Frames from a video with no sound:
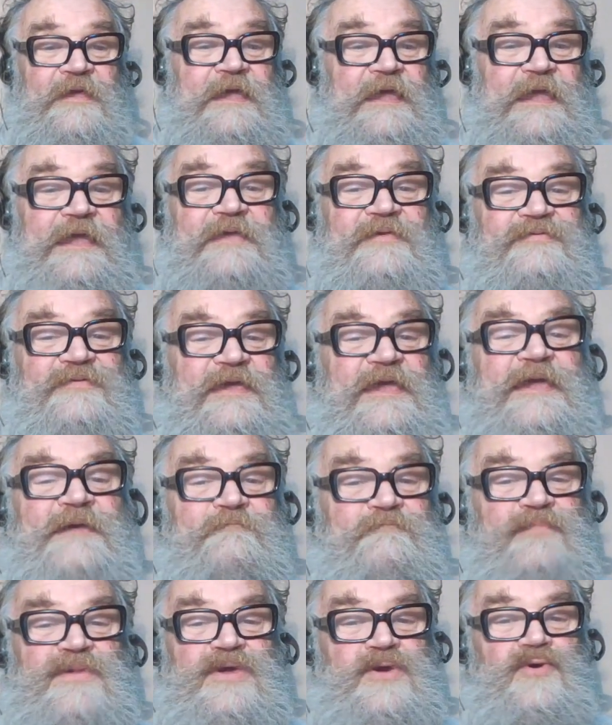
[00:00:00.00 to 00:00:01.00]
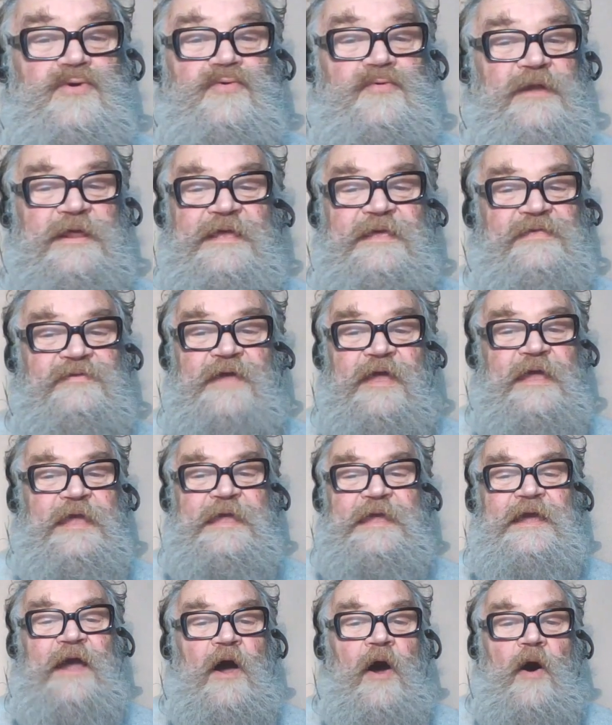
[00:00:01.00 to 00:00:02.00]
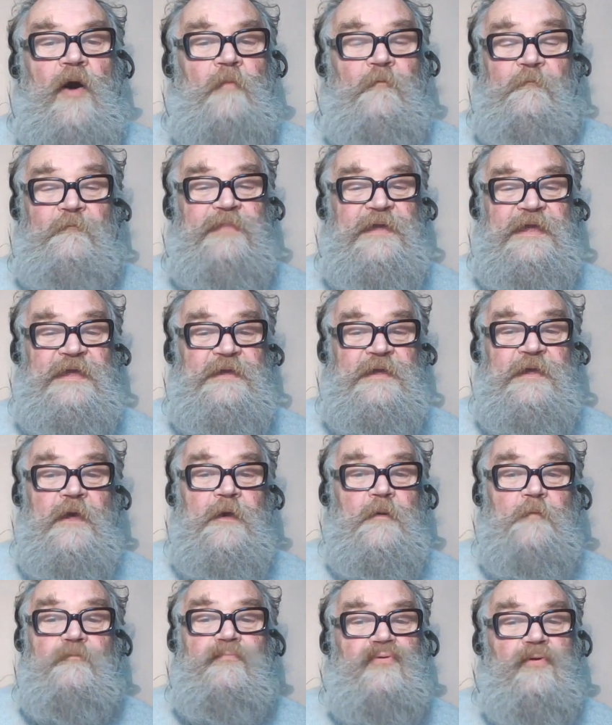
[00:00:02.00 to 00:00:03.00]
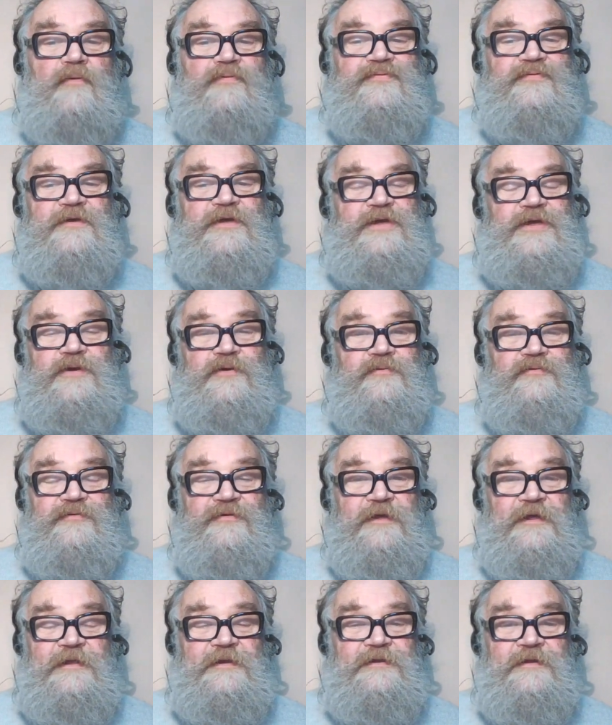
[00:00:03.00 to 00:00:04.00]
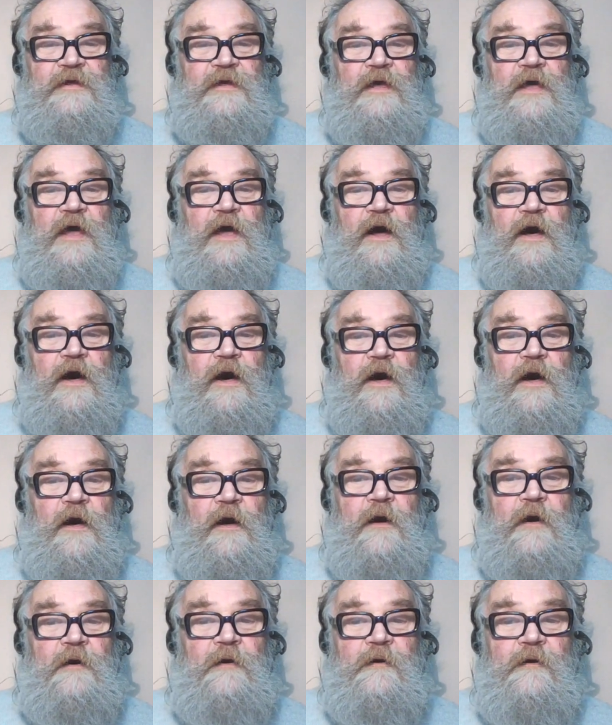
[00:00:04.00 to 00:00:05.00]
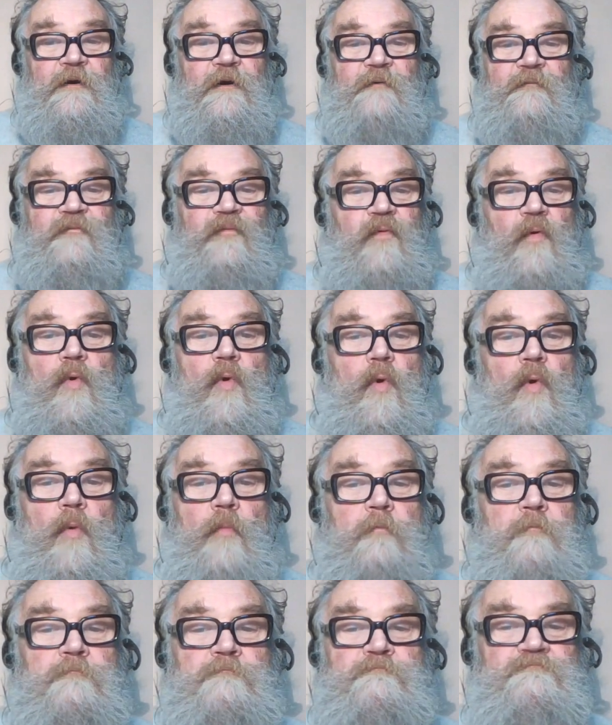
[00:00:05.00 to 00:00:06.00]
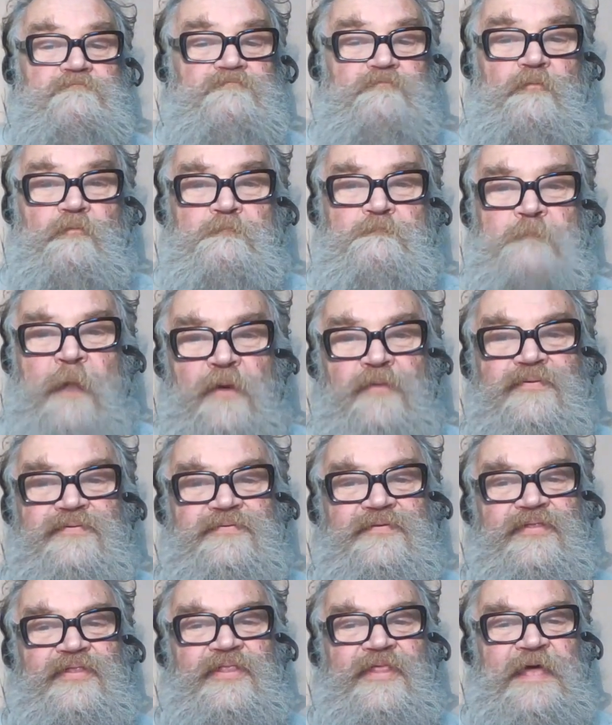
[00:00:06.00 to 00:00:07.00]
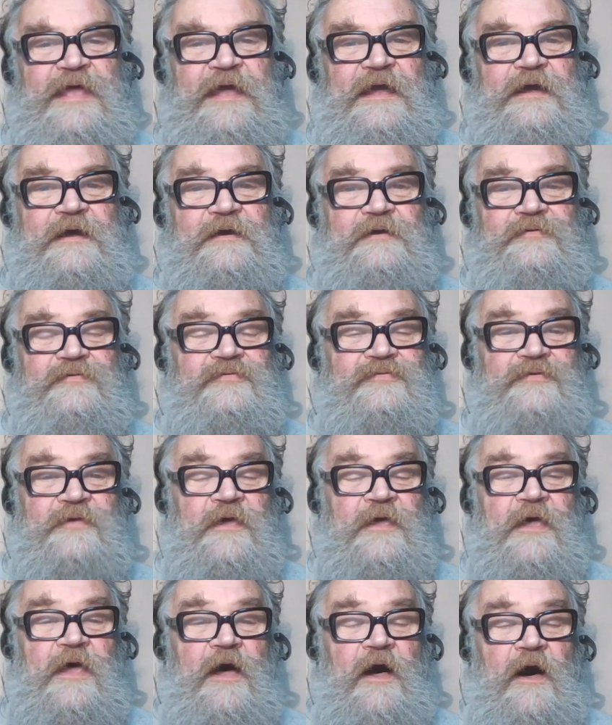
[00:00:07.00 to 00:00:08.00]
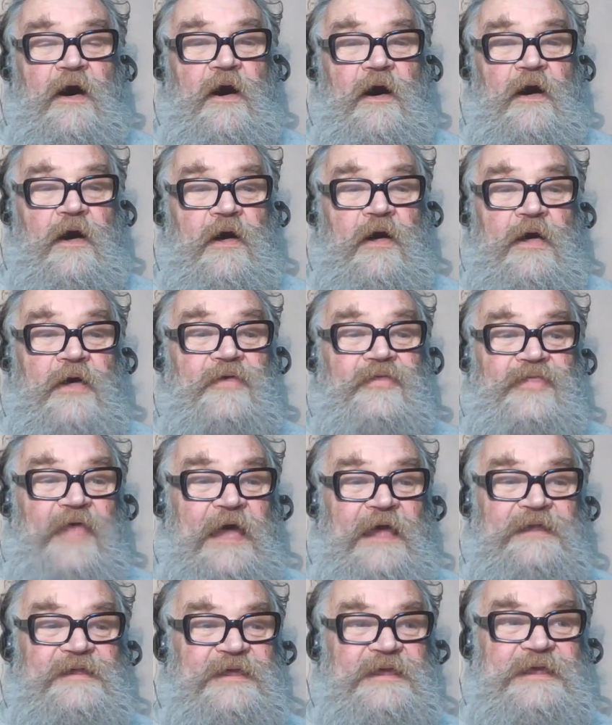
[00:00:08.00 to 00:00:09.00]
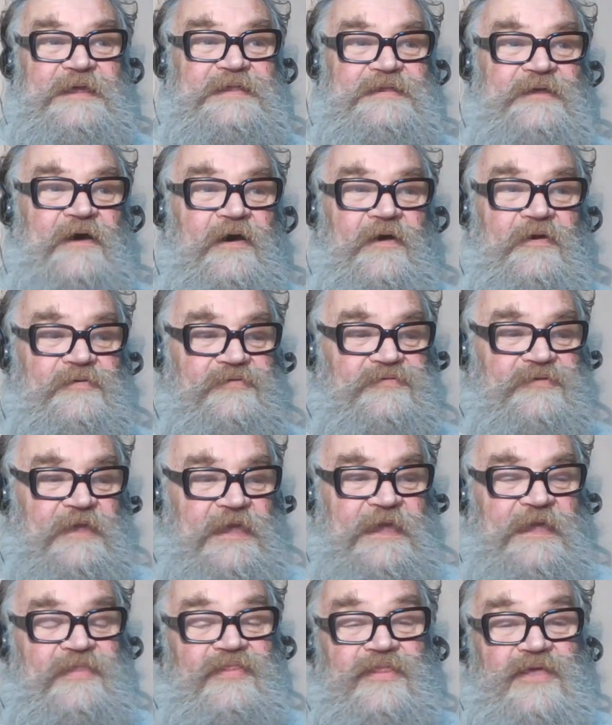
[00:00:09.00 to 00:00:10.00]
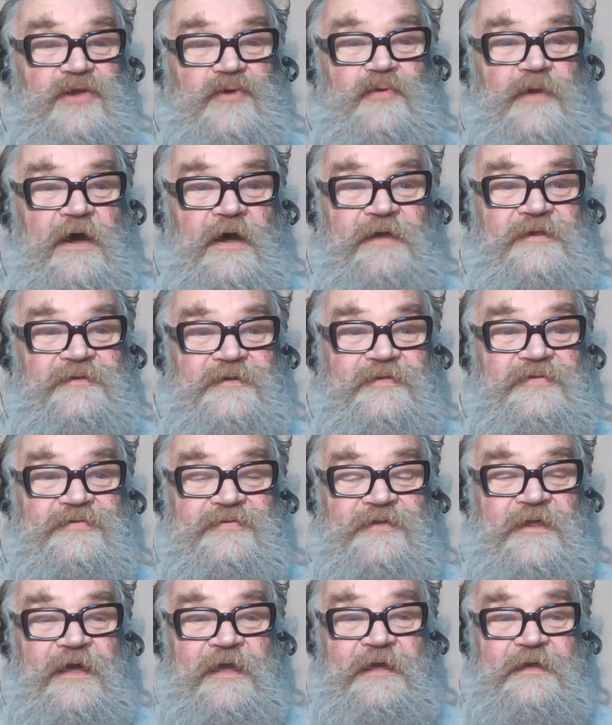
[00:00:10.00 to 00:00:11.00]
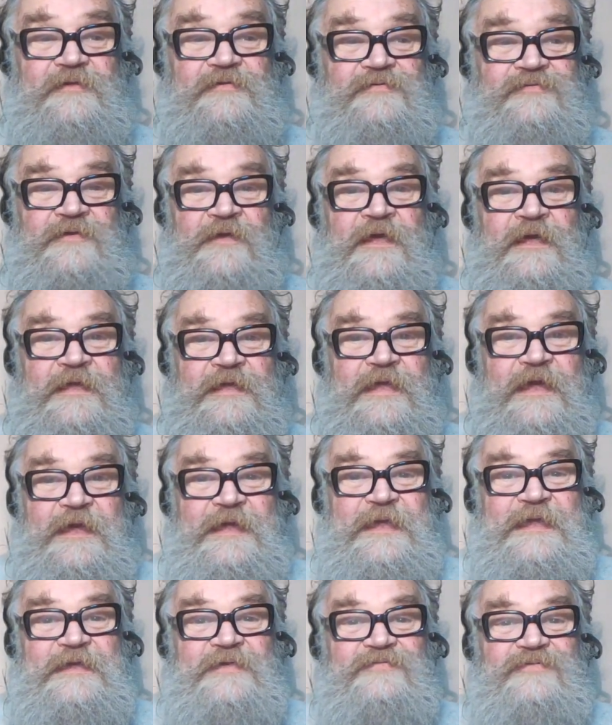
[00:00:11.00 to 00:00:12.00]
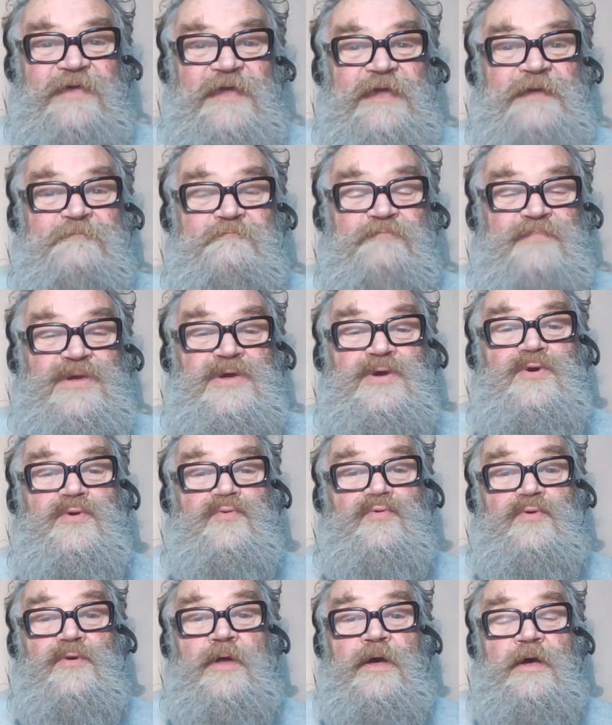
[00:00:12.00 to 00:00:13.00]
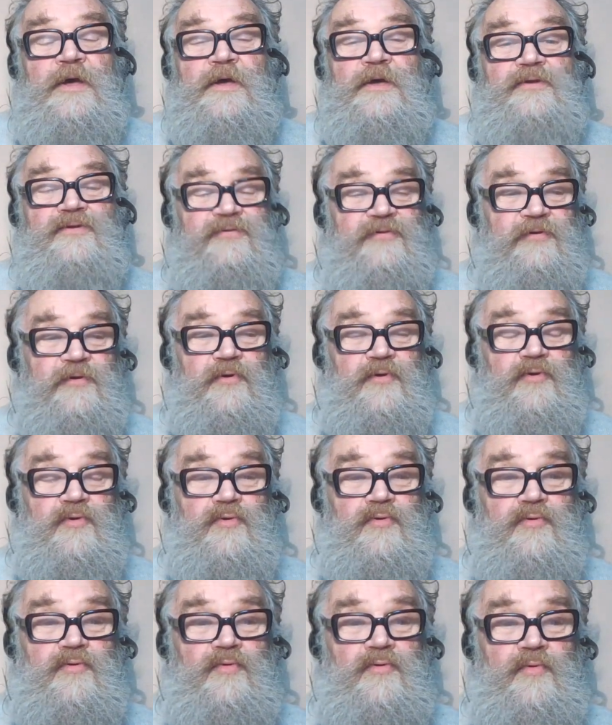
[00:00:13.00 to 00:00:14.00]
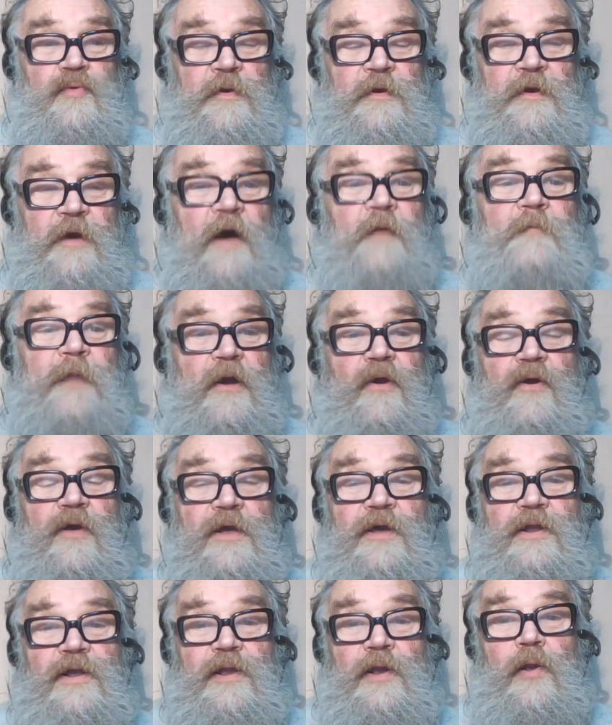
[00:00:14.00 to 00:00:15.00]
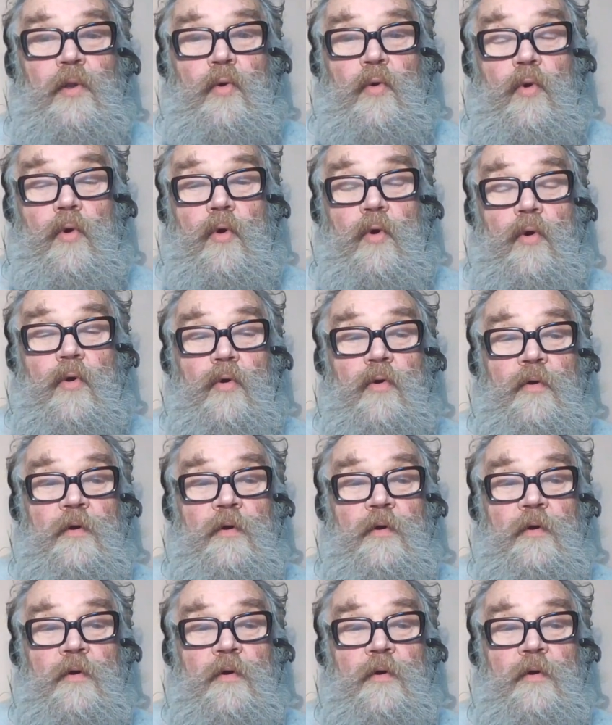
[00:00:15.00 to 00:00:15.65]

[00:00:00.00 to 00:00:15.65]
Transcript: is immune. He can't be prosecuted for most things that he does in the United States. Yeah, he's immune to American law.